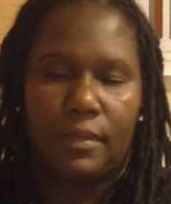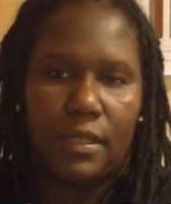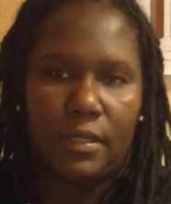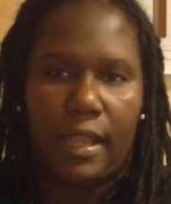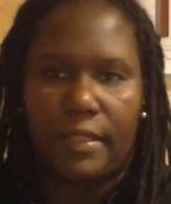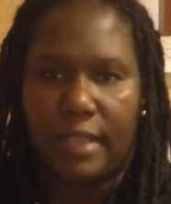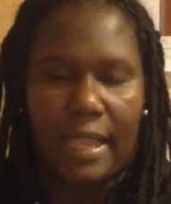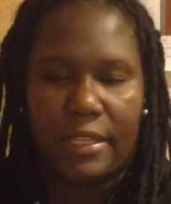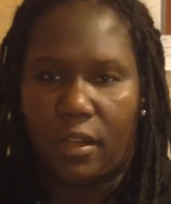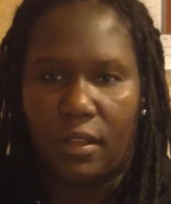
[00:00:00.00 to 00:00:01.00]
in
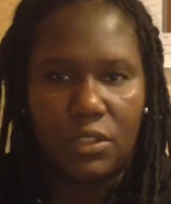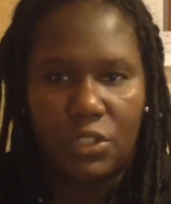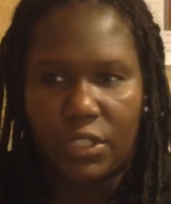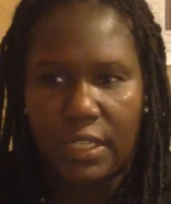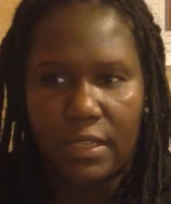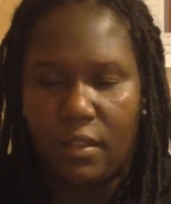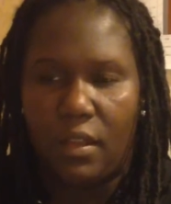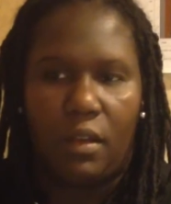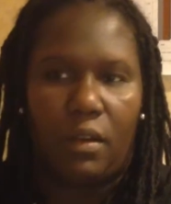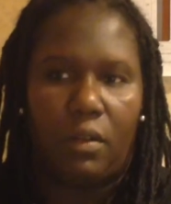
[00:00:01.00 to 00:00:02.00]
cardiology
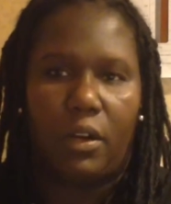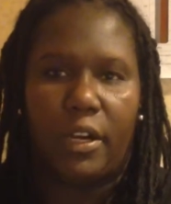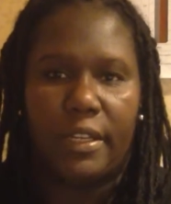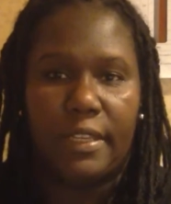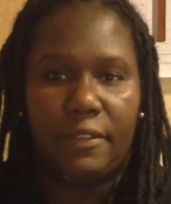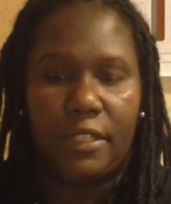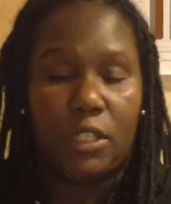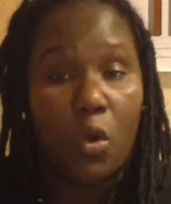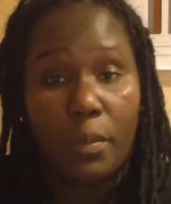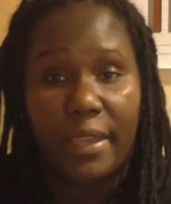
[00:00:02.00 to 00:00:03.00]
or even
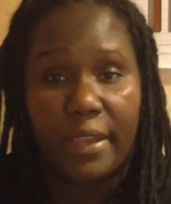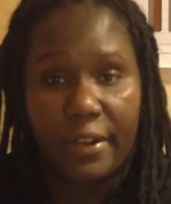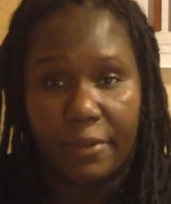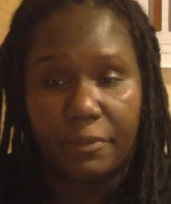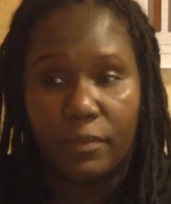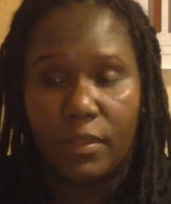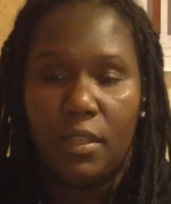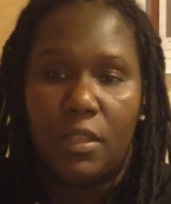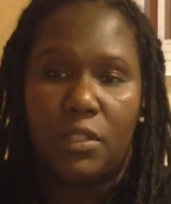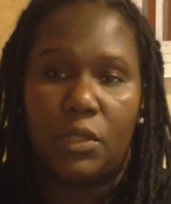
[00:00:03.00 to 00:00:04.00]
in home care.
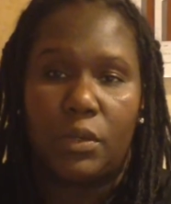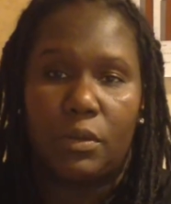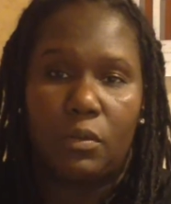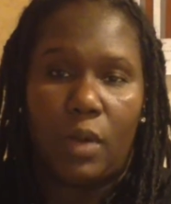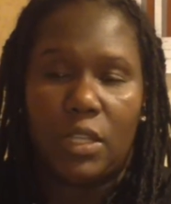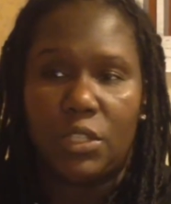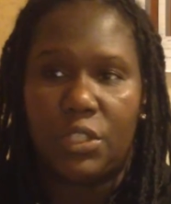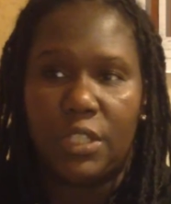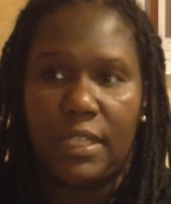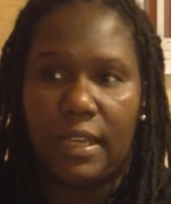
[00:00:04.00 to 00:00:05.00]
So once
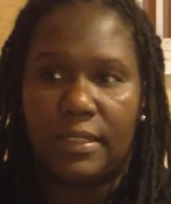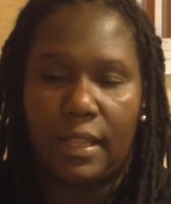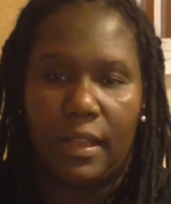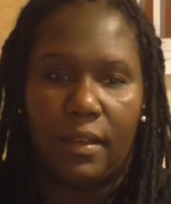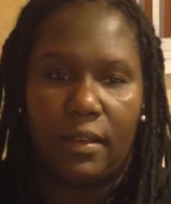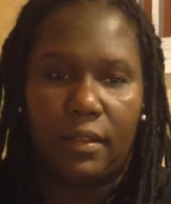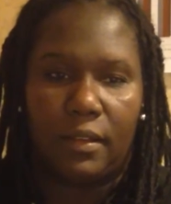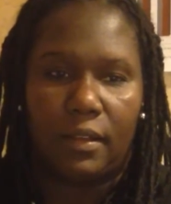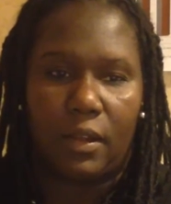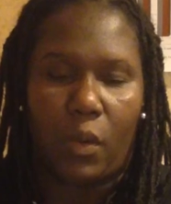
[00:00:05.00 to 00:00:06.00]
she
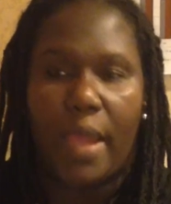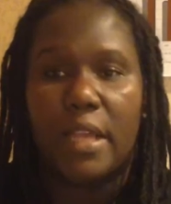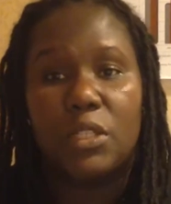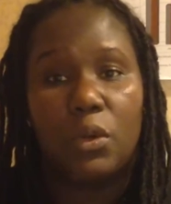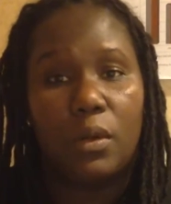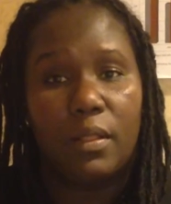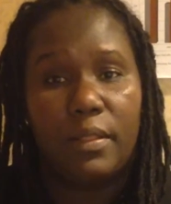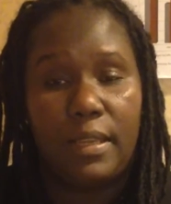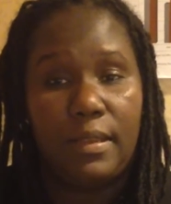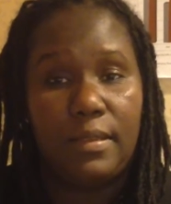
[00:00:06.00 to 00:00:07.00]
acquires all
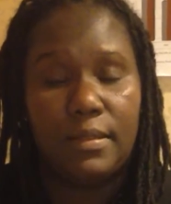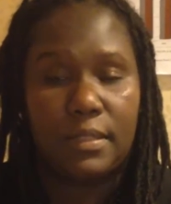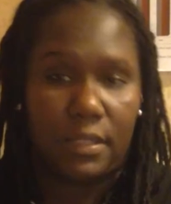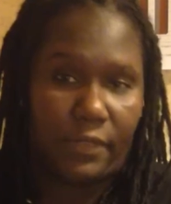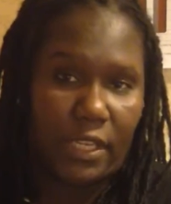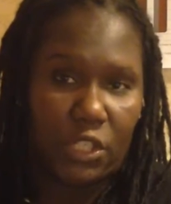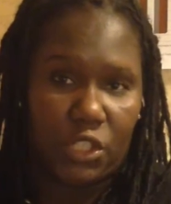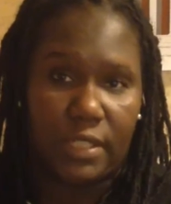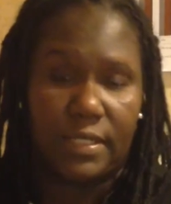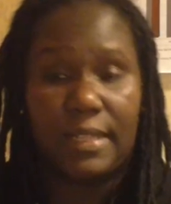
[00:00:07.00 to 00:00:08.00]
these
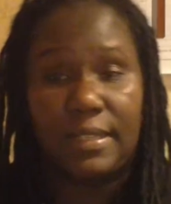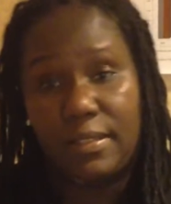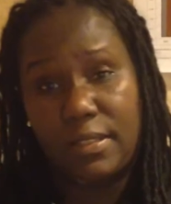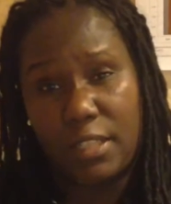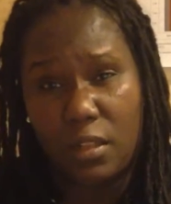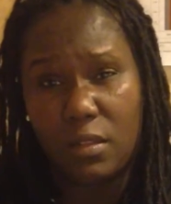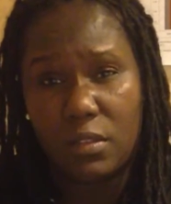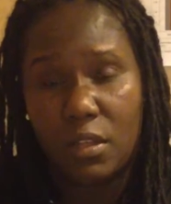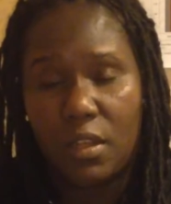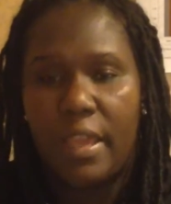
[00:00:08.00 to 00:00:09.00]
certifications and these skills,
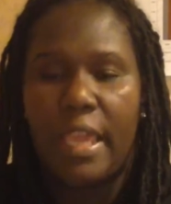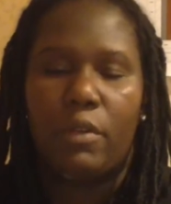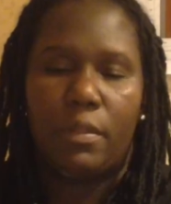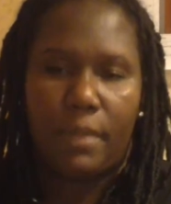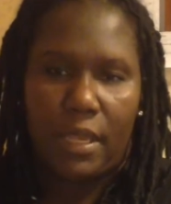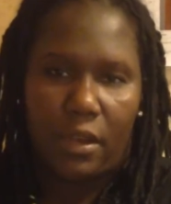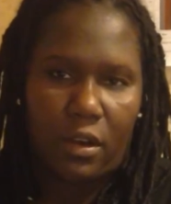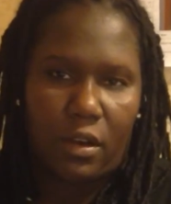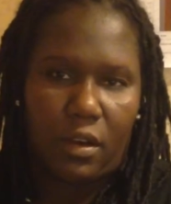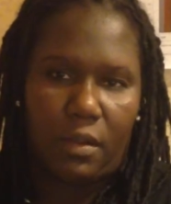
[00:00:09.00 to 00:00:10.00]
it will make
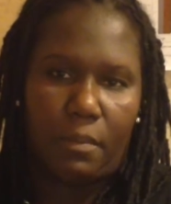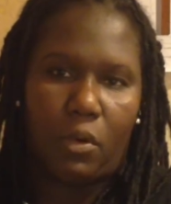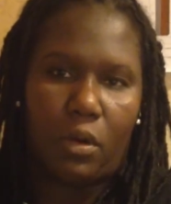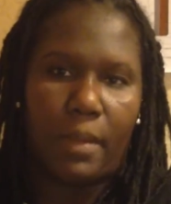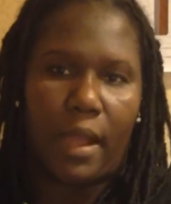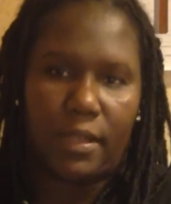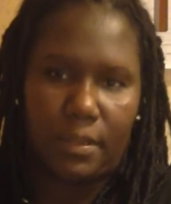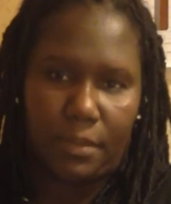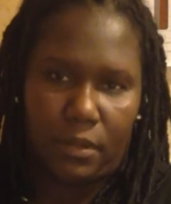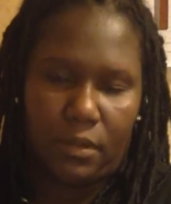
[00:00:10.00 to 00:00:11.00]
her more
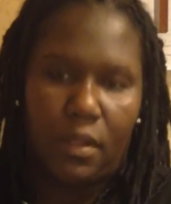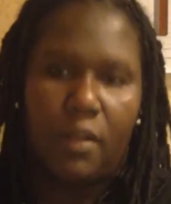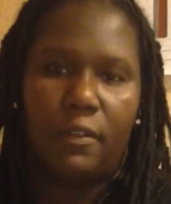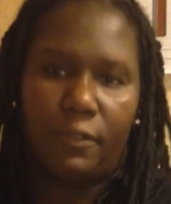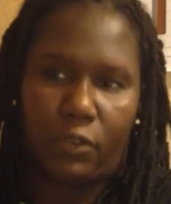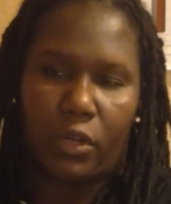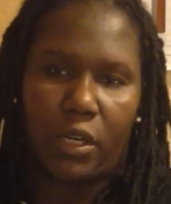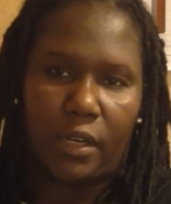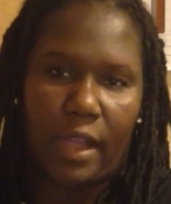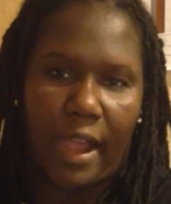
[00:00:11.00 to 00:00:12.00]
marketable
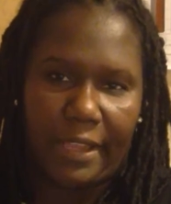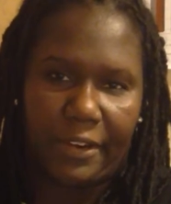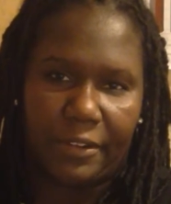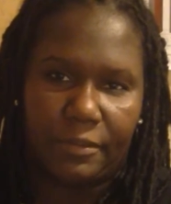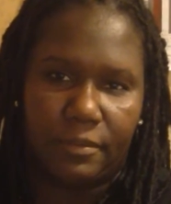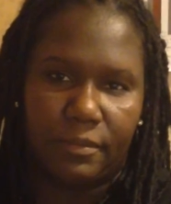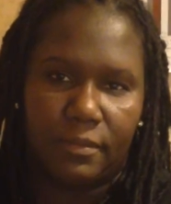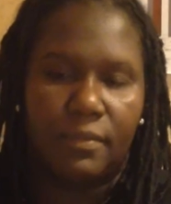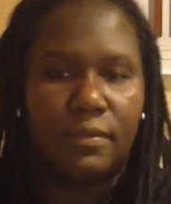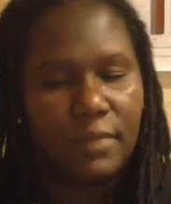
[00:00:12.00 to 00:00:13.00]
for hire.
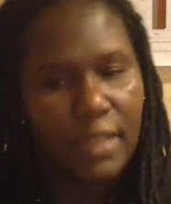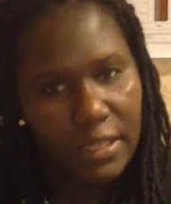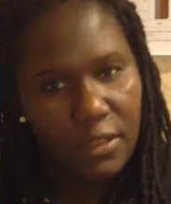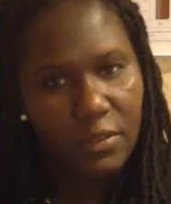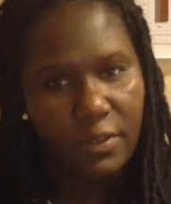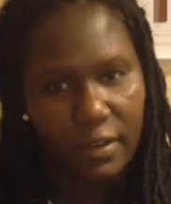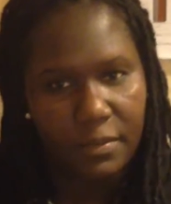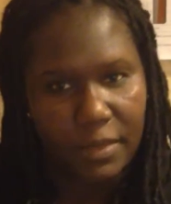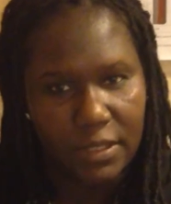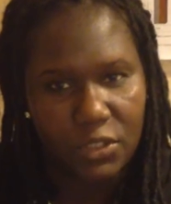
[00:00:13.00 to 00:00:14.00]
Thank you very
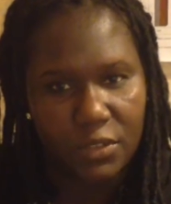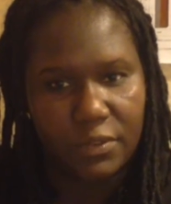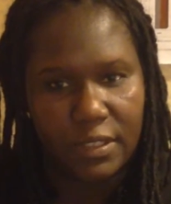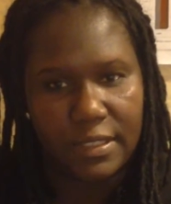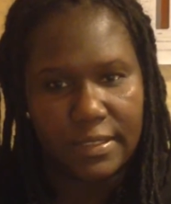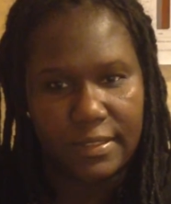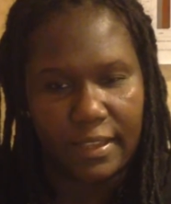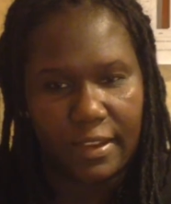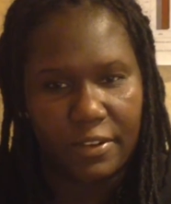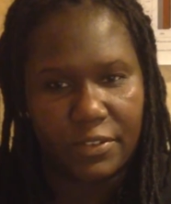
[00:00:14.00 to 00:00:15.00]
much for your listening
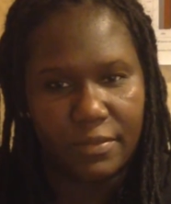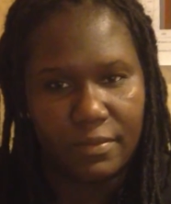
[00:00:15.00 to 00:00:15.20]
ears.